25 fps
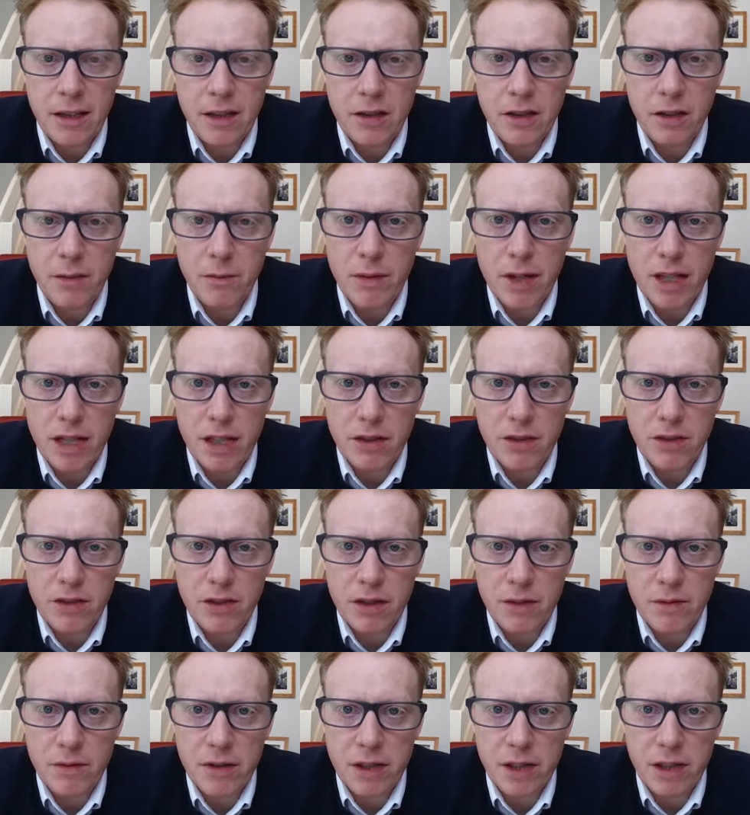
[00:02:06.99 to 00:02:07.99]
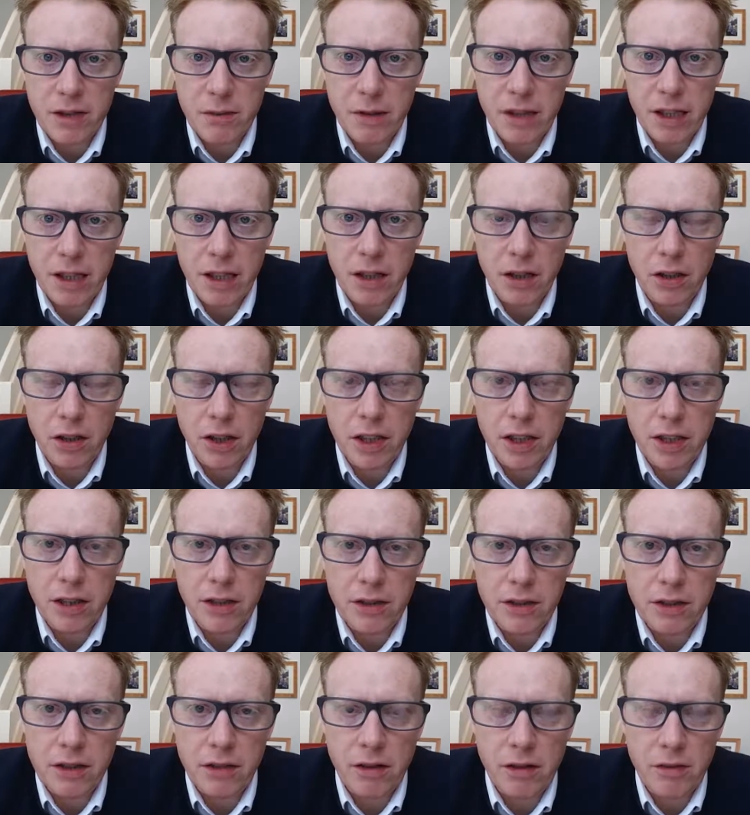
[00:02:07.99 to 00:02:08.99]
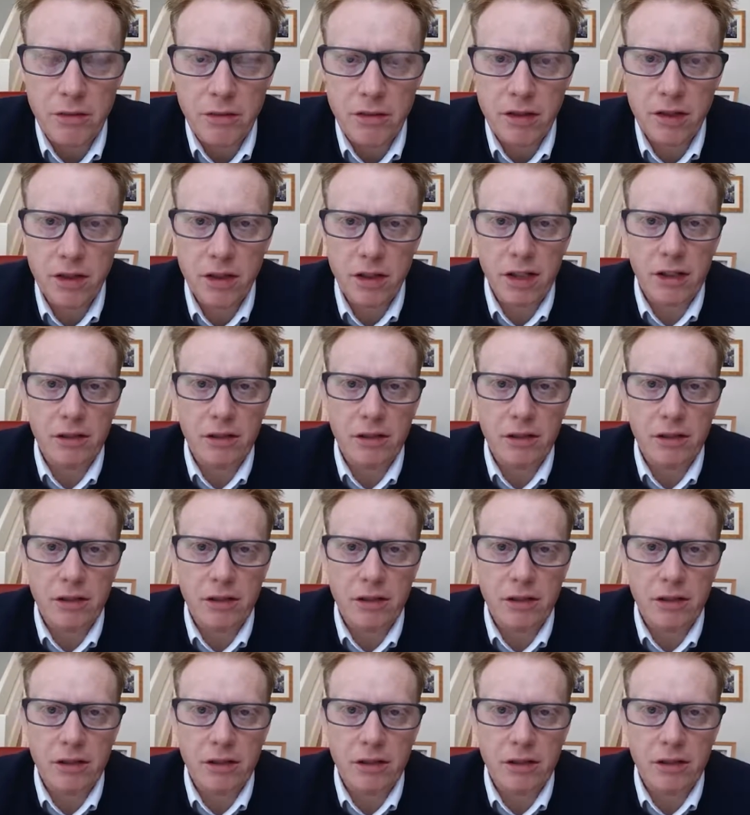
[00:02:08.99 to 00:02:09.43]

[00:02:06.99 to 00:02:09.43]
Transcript: to me it just seems a little bit clunkier. So I would